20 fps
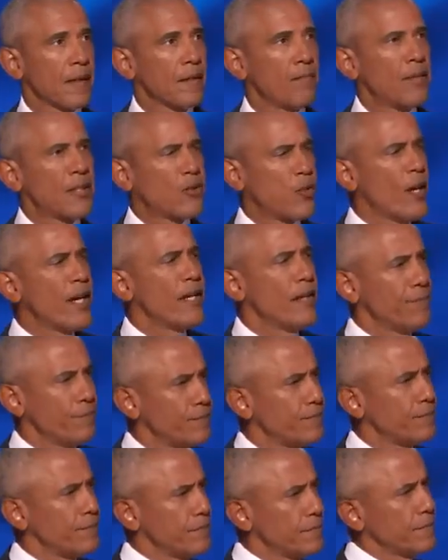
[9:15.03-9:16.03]
between
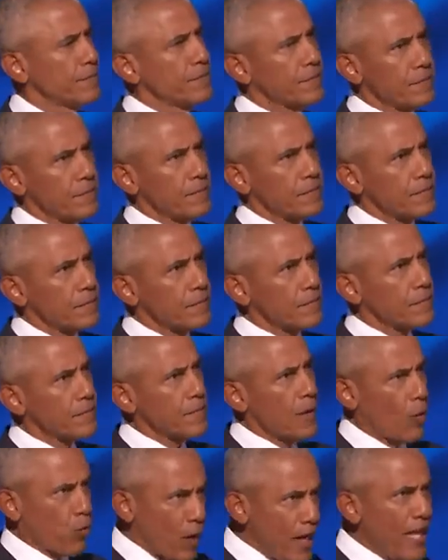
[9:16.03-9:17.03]

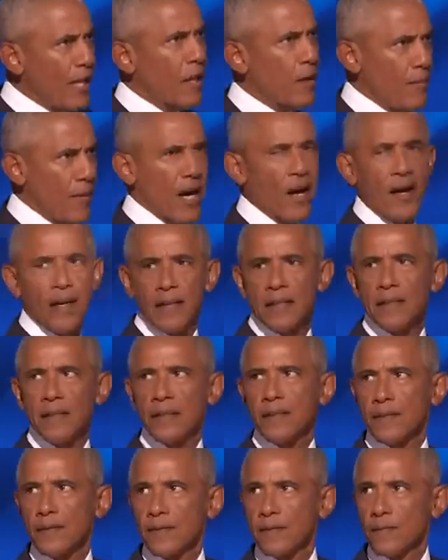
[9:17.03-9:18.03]
the real
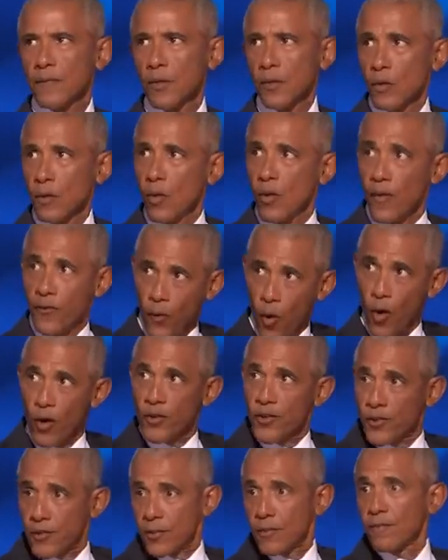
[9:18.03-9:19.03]
Americans, who of
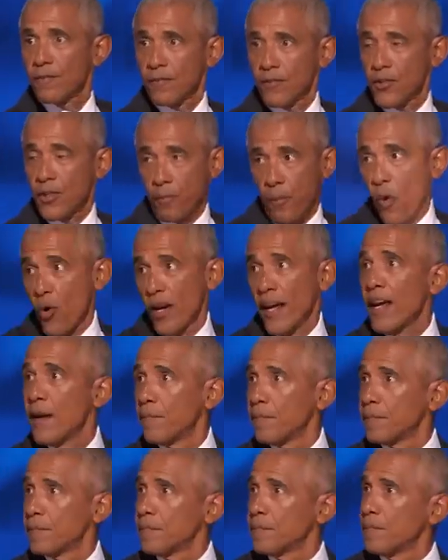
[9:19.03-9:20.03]
course support
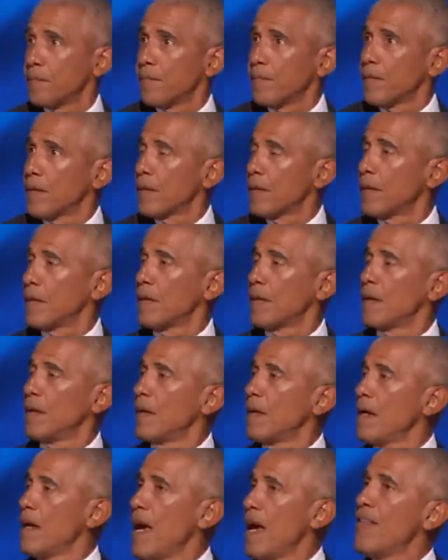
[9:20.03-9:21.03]
him,
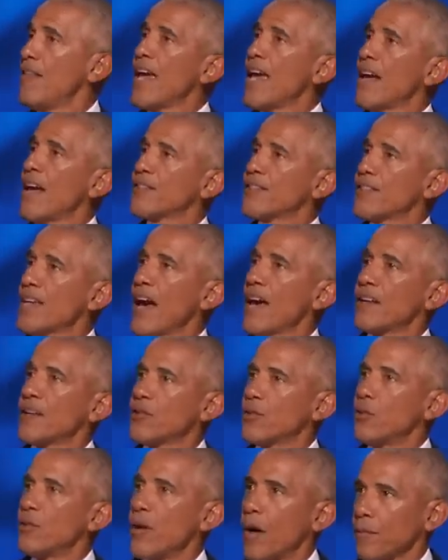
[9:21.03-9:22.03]
and the outsiders
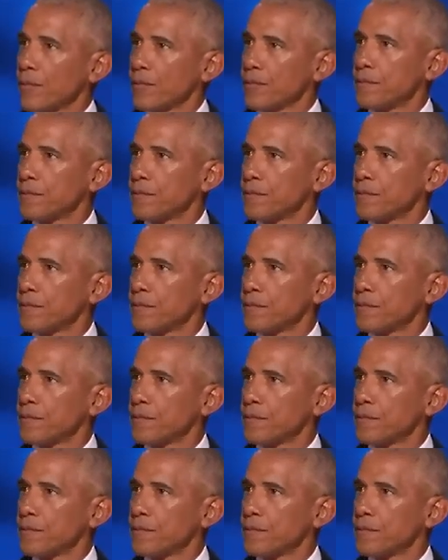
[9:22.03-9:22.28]
who don't.